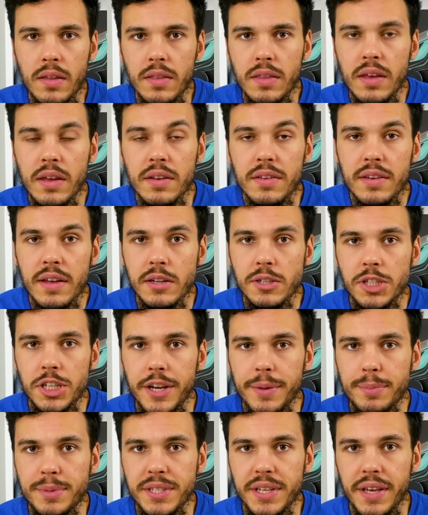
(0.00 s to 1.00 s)
The Intel
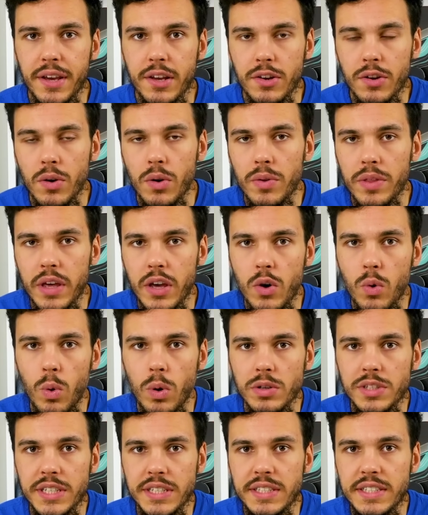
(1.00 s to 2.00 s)
chips ignore their
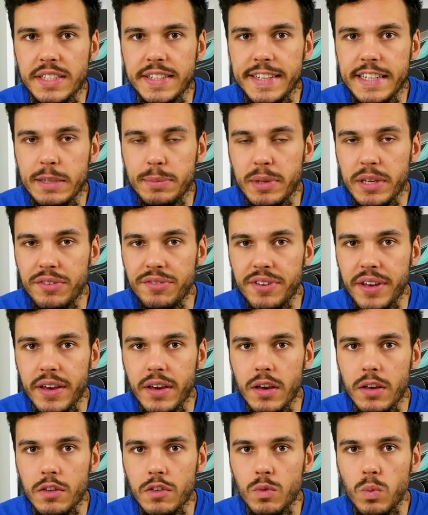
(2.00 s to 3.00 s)
quoted TDP
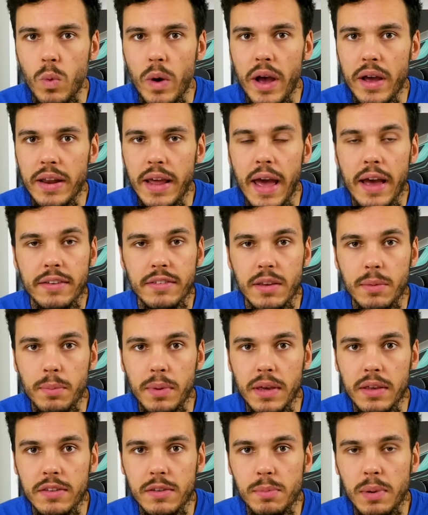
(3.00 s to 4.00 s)
figures when XMP
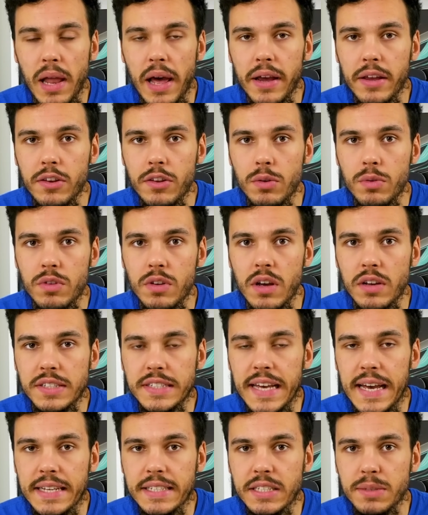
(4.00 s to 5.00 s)
is applied using our
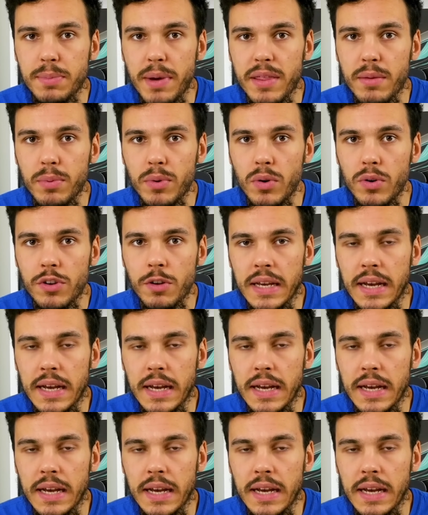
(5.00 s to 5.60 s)
test motherboard.